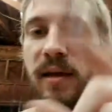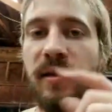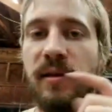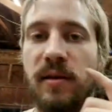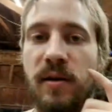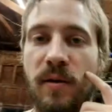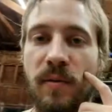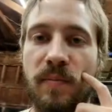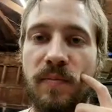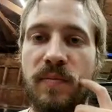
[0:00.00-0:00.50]

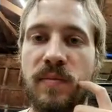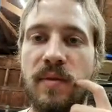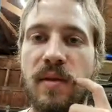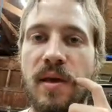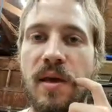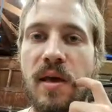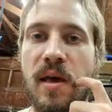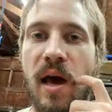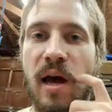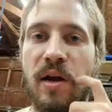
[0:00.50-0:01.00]
You know,
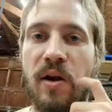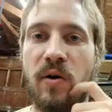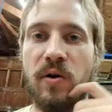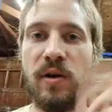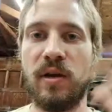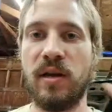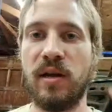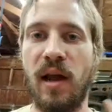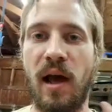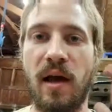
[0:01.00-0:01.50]
I know
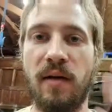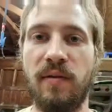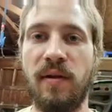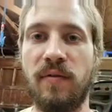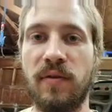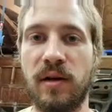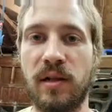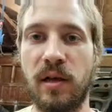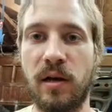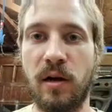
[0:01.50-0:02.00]
you cannot
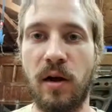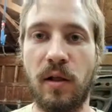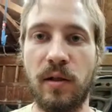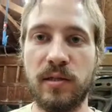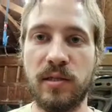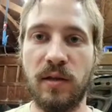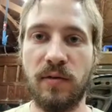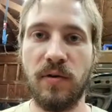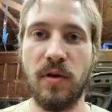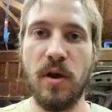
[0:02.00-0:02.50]
never click on all
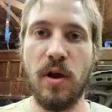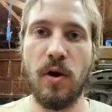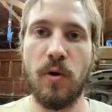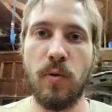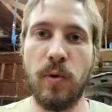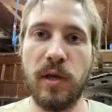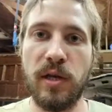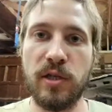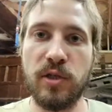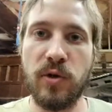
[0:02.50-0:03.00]
this stuff.
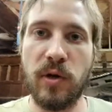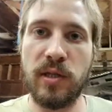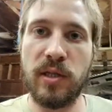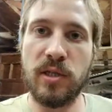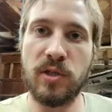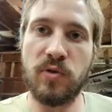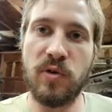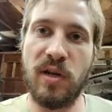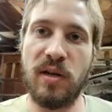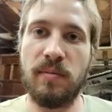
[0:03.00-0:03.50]
Really enjoyed
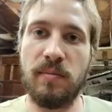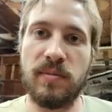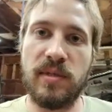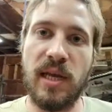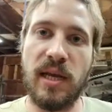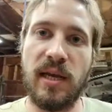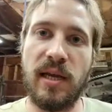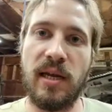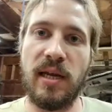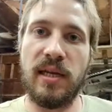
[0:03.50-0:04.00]
the stream.
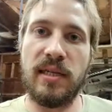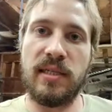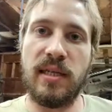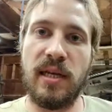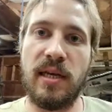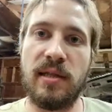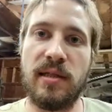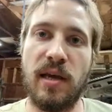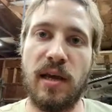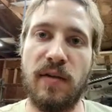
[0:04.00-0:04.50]
Take it
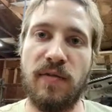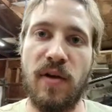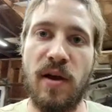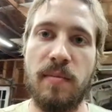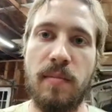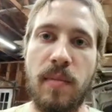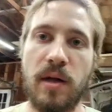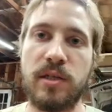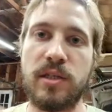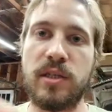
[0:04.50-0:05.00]
easy. Thank you
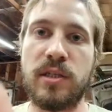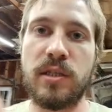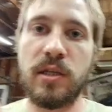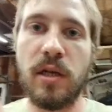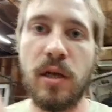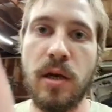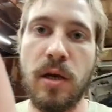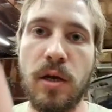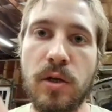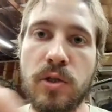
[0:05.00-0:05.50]
very
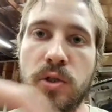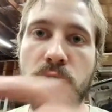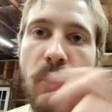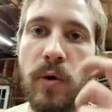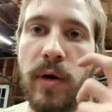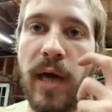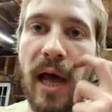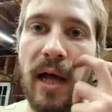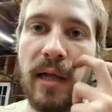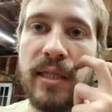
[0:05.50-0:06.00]
much,
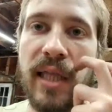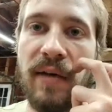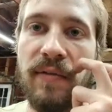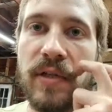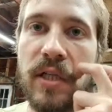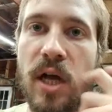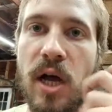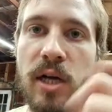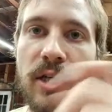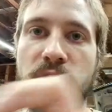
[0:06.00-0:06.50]
SoCal
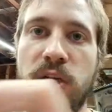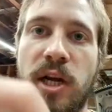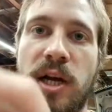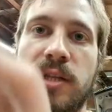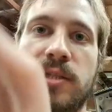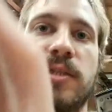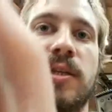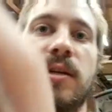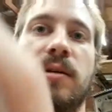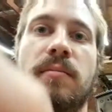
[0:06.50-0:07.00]
Devil Dog
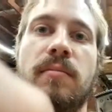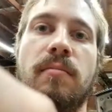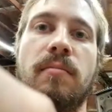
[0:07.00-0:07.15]
Johnson.